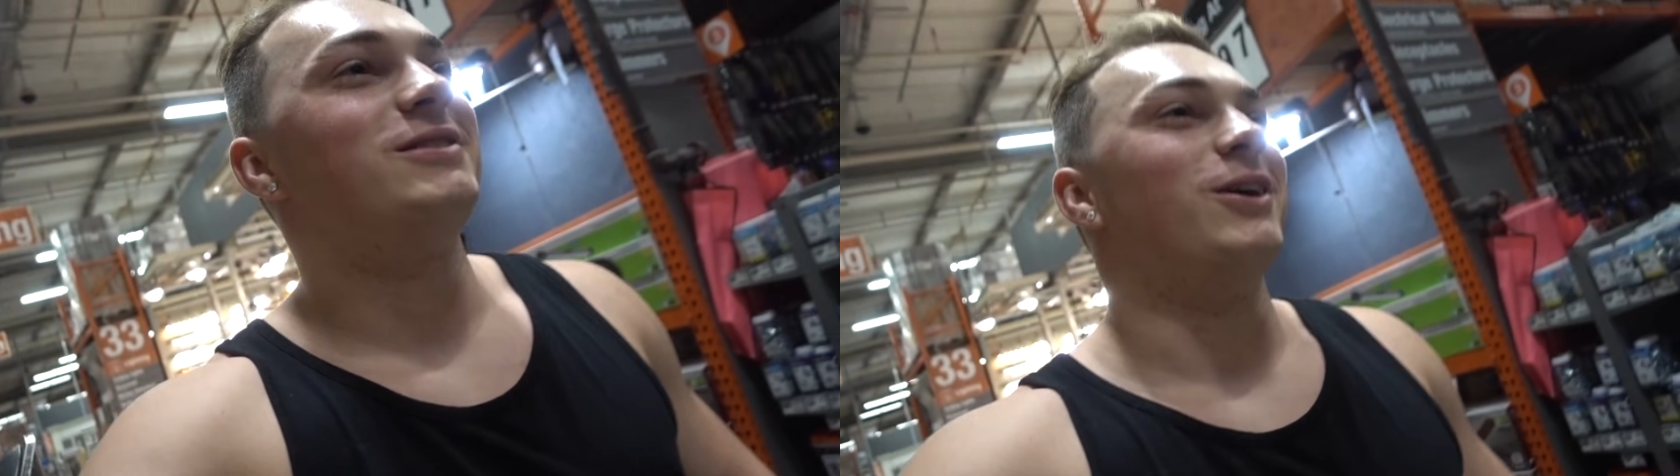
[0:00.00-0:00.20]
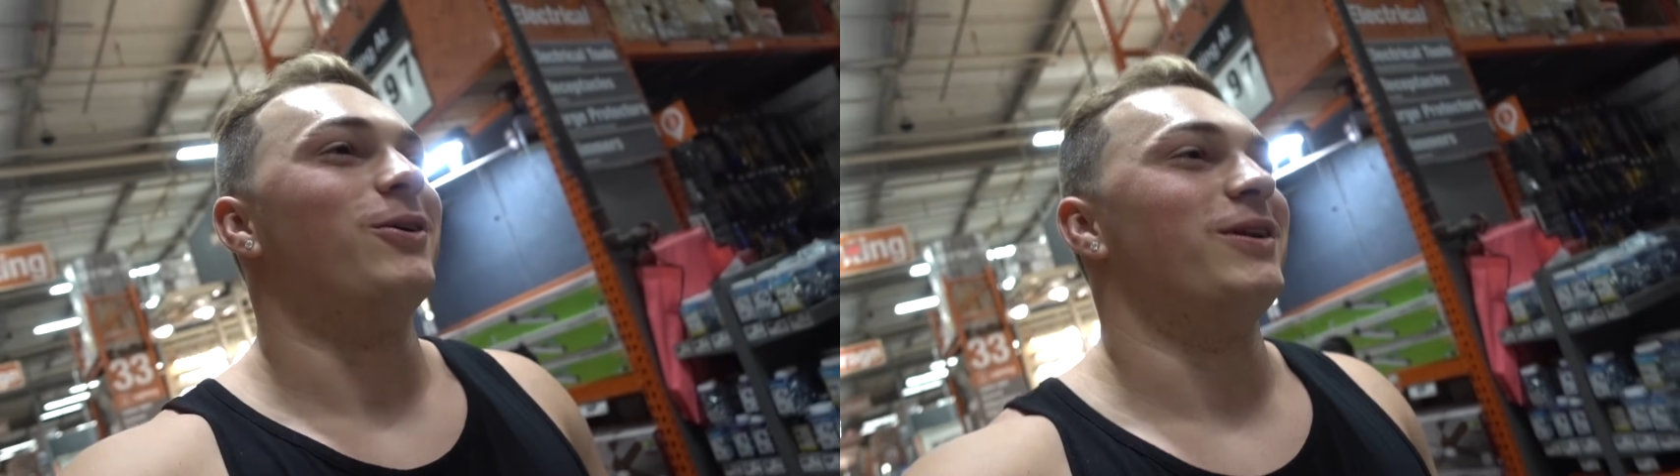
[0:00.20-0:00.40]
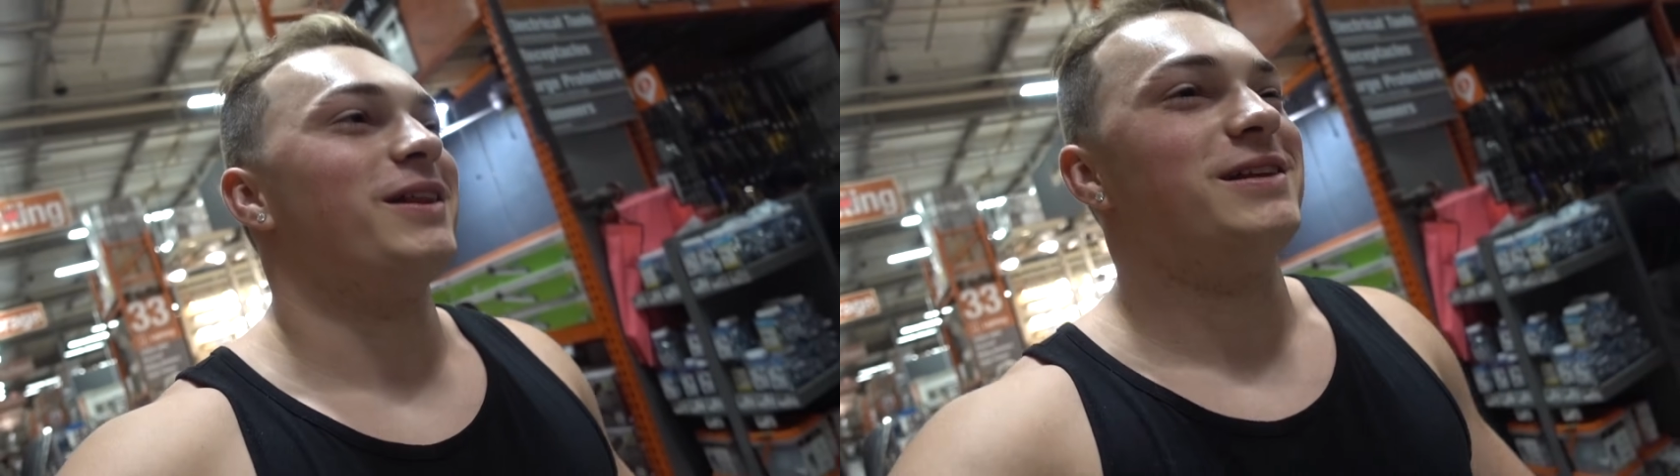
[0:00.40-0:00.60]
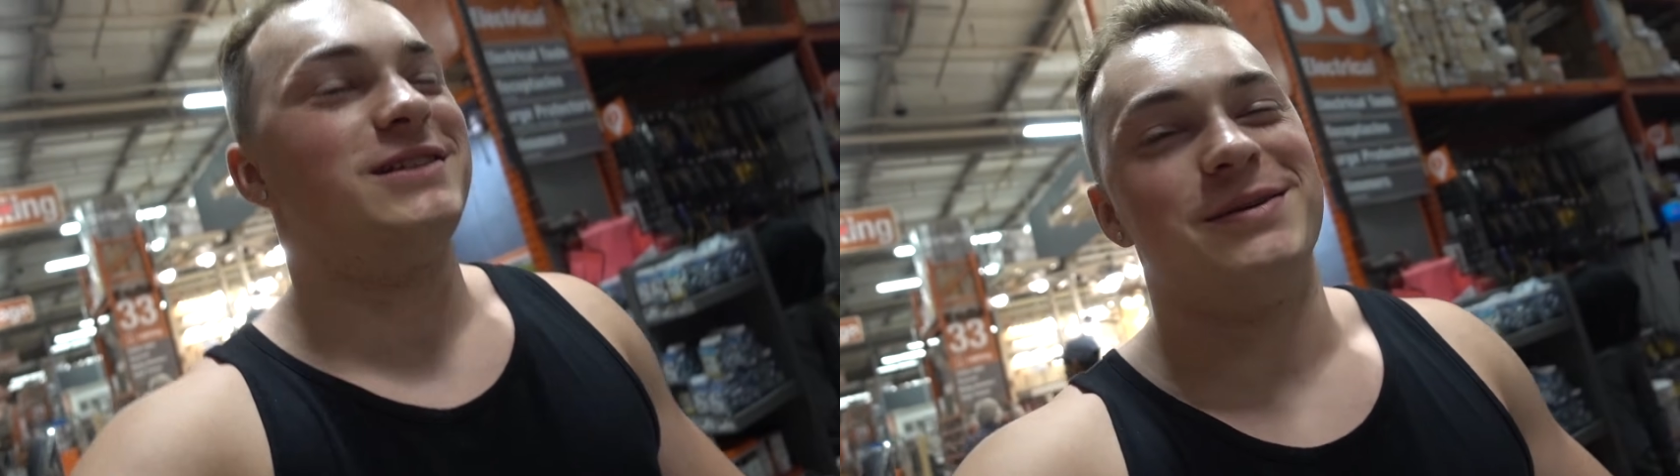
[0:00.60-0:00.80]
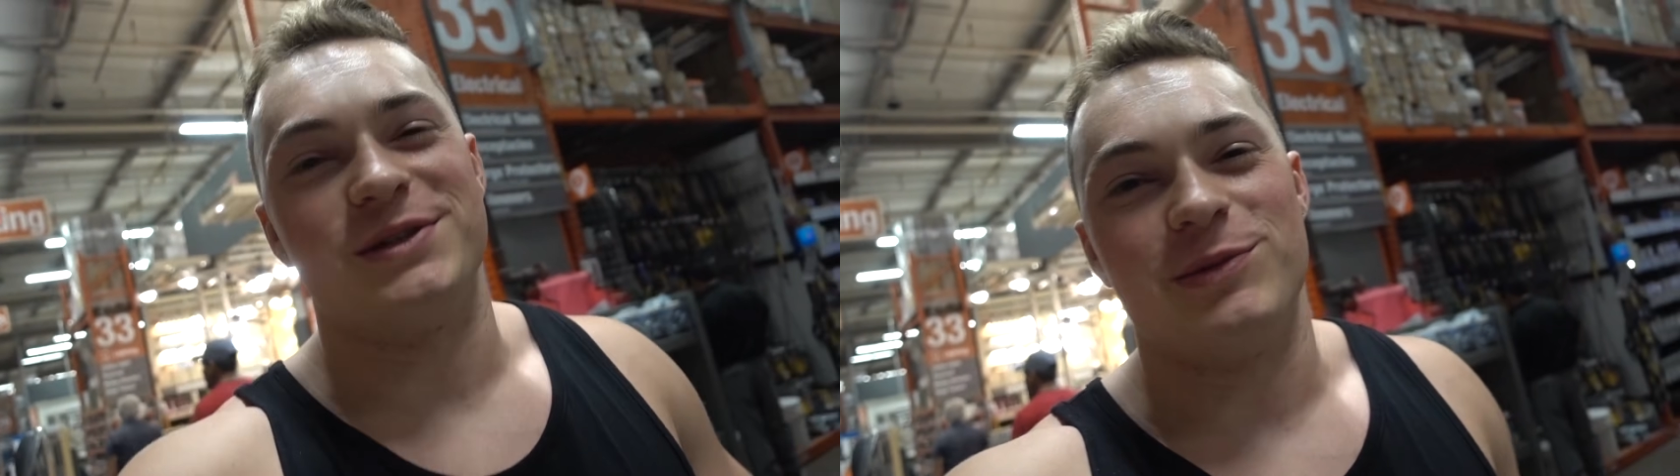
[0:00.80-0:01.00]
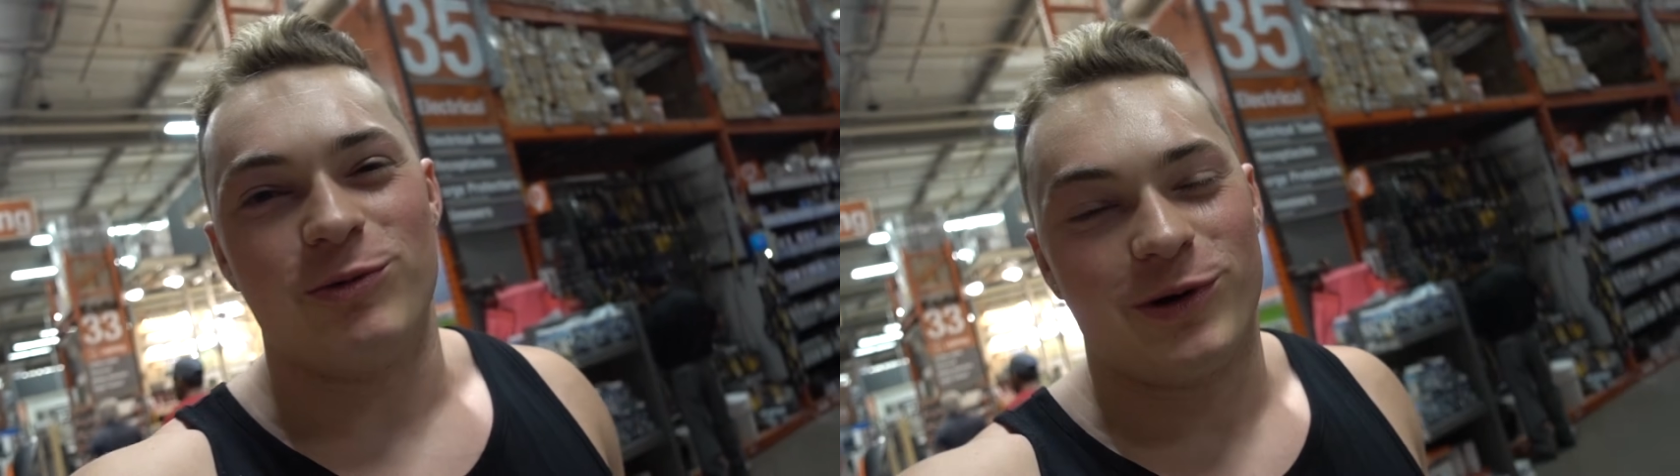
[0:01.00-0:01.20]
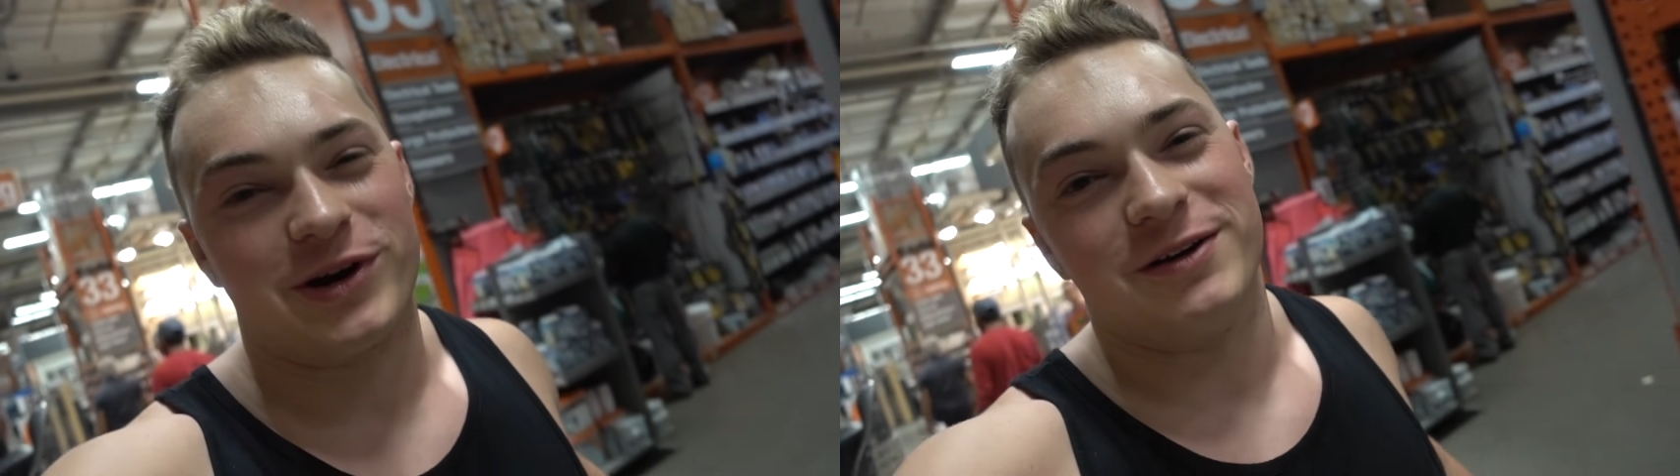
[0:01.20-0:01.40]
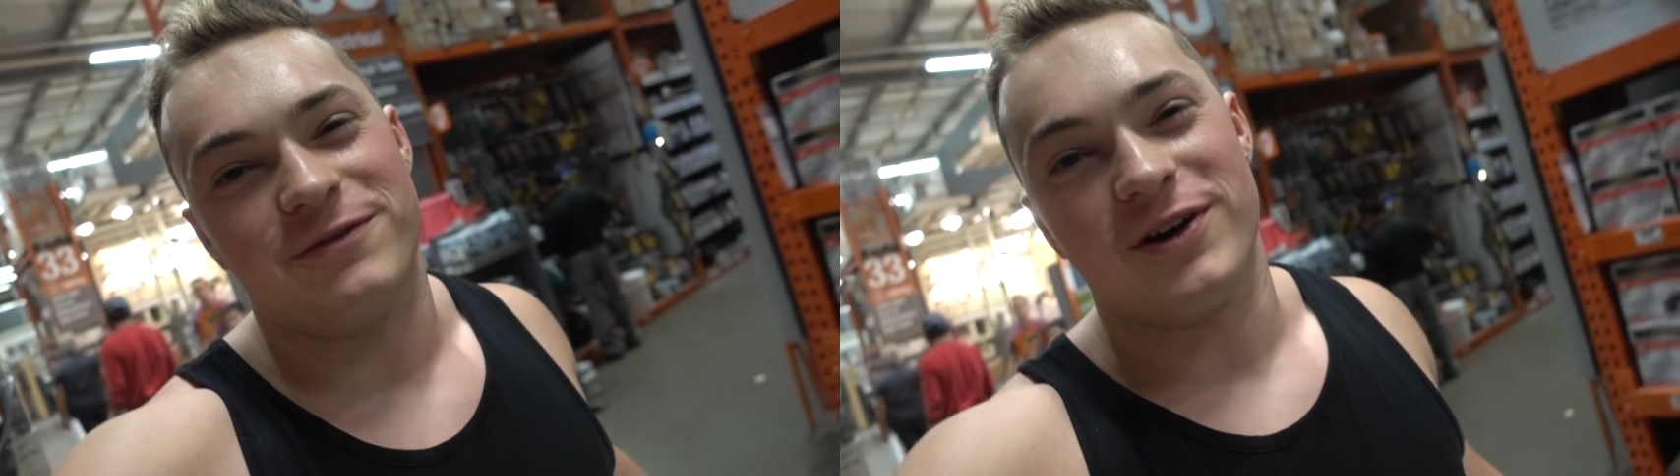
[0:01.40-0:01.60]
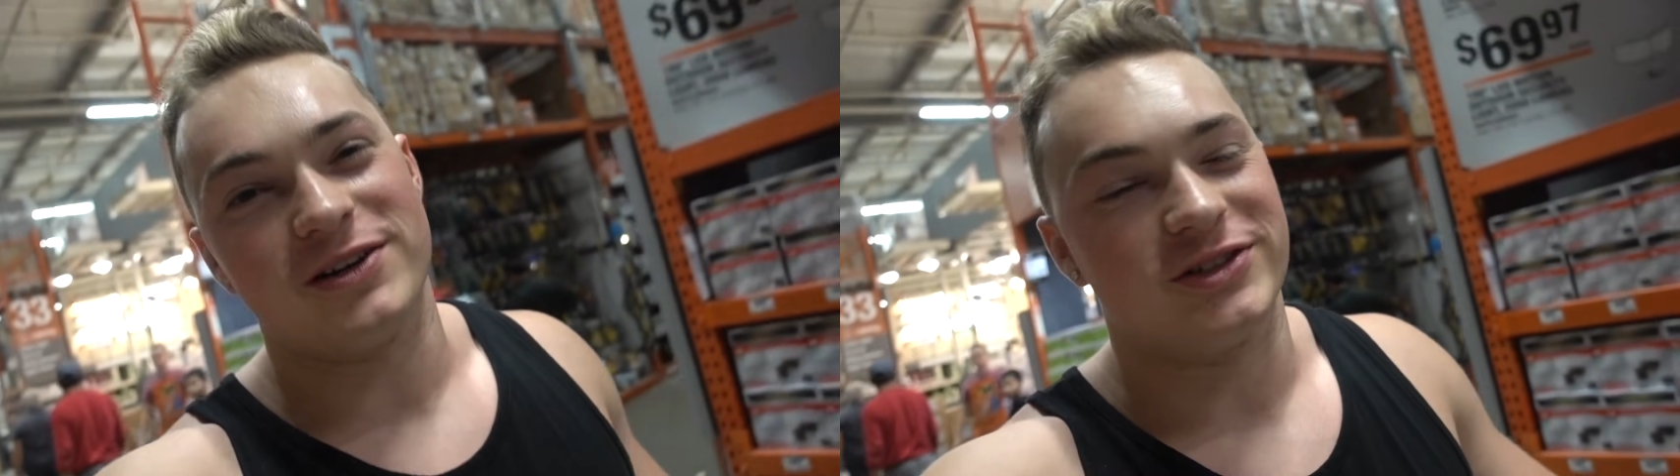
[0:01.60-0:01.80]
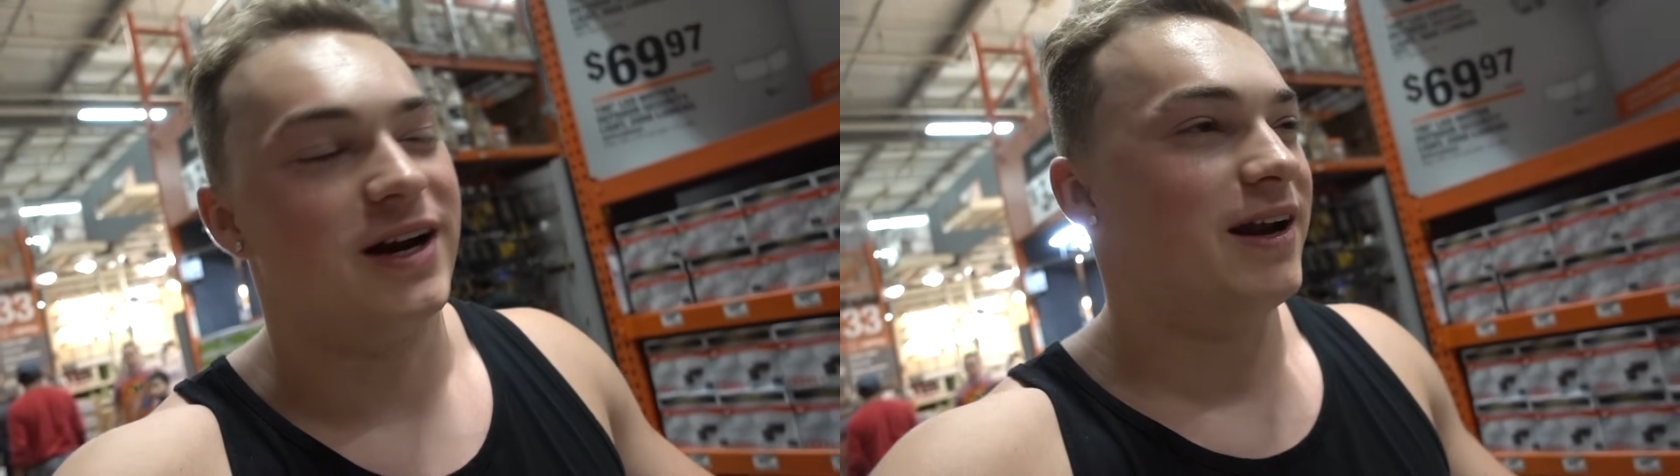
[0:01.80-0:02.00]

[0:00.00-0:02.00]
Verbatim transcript: so nothing seems to be working for us right